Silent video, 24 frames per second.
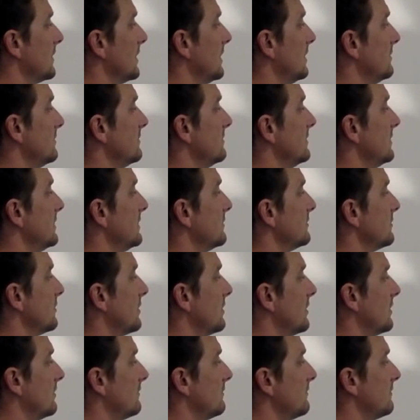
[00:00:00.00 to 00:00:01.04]
and Z is
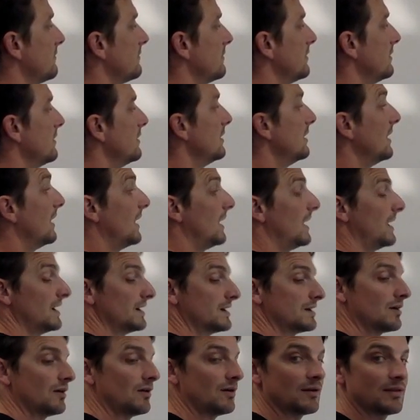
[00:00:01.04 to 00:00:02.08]
off, I
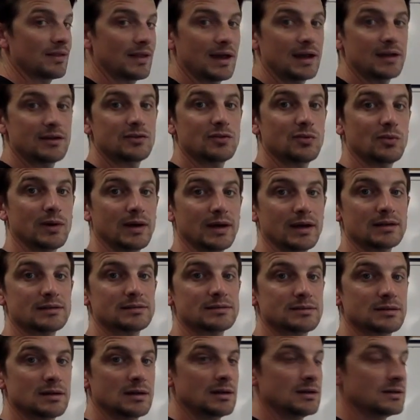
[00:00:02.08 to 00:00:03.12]
call that
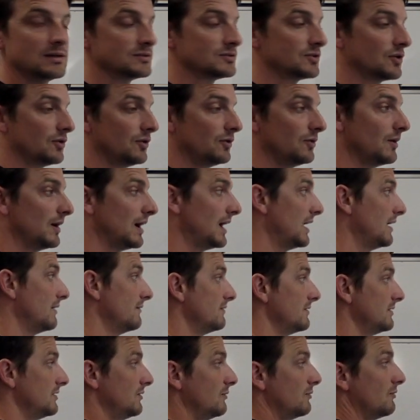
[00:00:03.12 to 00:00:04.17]
Twix. So
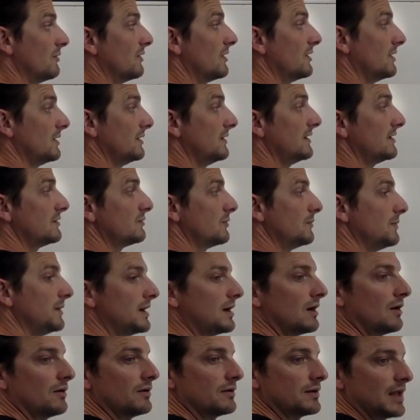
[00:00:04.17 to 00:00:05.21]
this would be
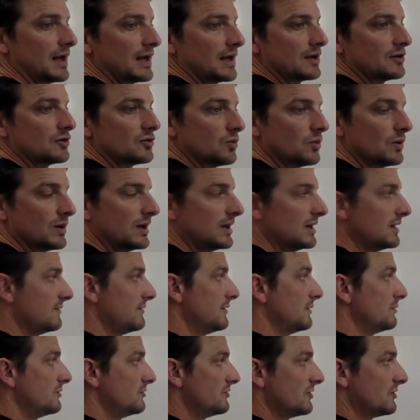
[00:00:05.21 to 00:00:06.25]
called like a twin if it
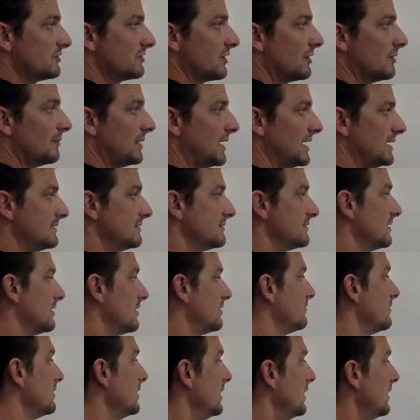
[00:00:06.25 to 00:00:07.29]
was just all by
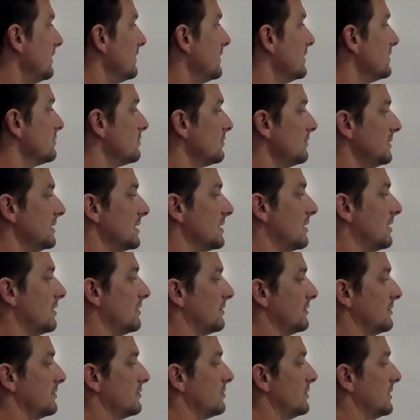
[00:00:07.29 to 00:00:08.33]
itself. This would be called
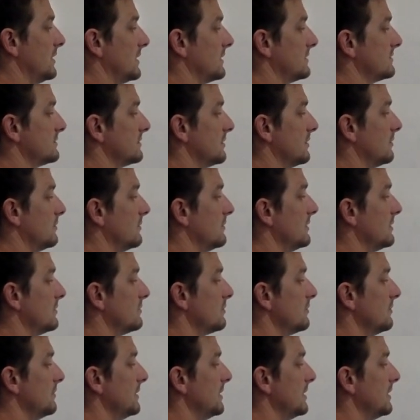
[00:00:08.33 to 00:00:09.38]
a Twix. So this
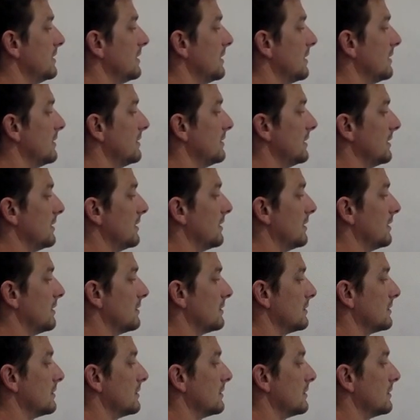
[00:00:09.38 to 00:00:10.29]
would be gun near